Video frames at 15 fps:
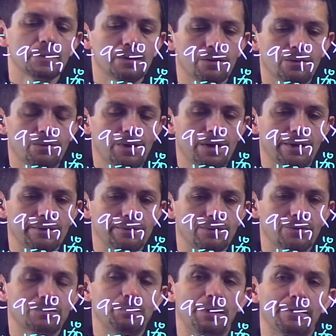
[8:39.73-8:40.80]
All right,
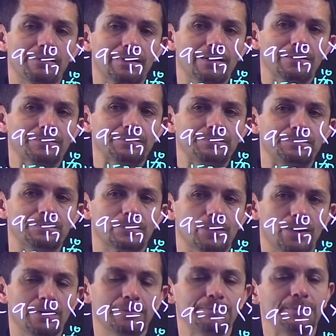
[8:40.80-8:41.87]
looks better now,
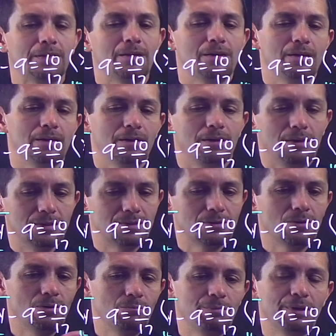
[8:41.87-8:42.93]
right? It's
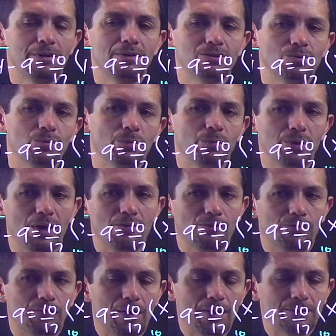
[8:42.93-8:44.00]
a big issue when we have a
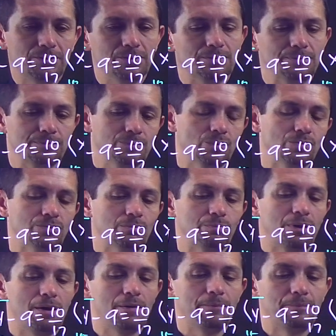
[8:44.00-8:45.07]
fraction
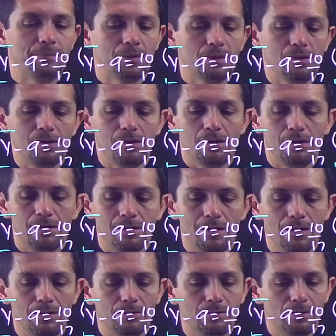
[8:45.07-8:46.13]
multiplying.
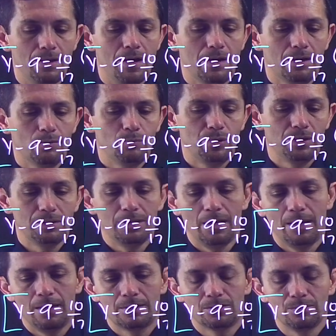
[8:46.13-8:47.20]
Now, I gotta bring that
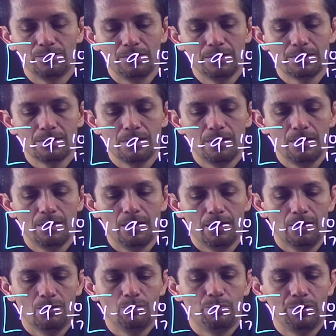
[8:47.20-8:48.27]
x on this side, I
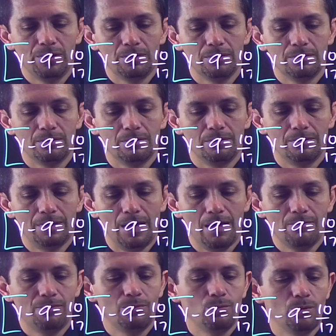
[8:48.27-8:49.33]
gotta bring
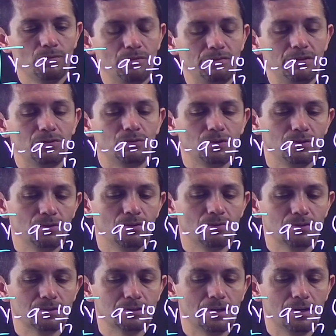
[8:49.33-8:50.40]
that 153 on the other
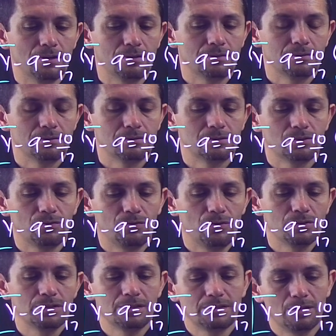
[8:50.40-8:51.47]
side. So
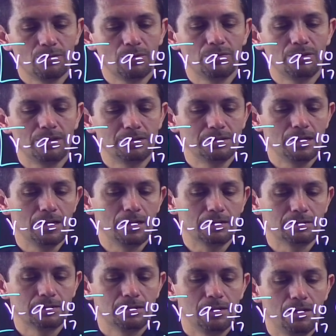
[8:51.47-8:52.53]
first, let's get rid of the 10x.